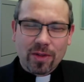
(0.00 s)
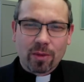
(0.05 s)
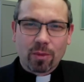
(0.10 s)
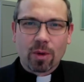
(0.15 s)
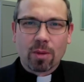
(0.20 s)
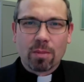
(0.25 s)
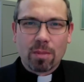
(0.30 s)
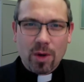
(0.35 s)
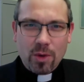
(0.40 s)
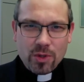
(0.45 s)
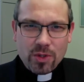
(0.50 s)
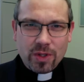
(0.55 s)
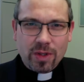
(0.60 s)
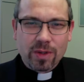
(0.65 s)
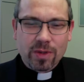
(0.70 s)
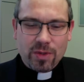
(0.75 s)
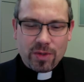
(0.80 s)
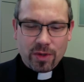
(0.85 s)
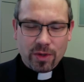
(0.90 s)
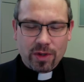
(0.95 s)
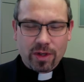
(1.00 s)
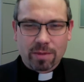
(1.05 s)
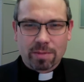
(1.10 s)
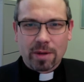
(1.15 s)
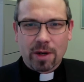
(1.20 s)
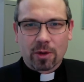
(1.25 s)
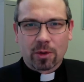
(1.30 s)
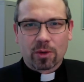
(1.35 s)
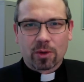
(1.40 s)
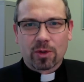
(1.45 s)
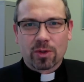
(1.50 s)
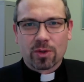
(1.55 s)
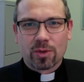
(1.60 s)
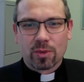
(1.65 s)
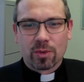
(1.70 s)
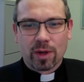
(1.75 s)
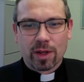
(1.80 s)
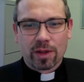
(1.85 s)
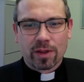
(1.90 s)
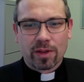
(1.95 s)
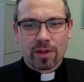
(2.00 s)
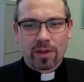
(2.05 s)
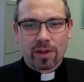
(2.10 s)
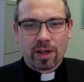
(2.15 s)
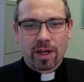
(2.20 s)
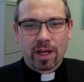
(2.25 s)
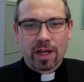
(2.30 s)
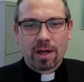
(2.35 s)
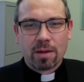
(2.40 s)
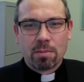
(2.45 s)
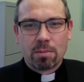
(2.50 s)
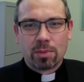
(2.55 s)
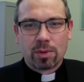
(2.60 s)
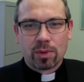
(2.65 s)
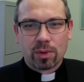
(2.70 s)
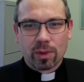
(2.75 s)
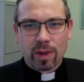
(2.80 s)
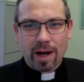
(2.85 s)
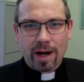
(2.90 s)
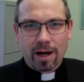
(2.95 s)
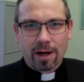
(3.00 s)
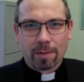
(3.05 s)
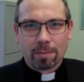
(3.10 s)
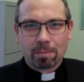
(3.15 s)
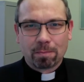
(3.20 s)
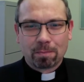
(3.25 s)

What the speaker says: that we're most concerned about with prayer.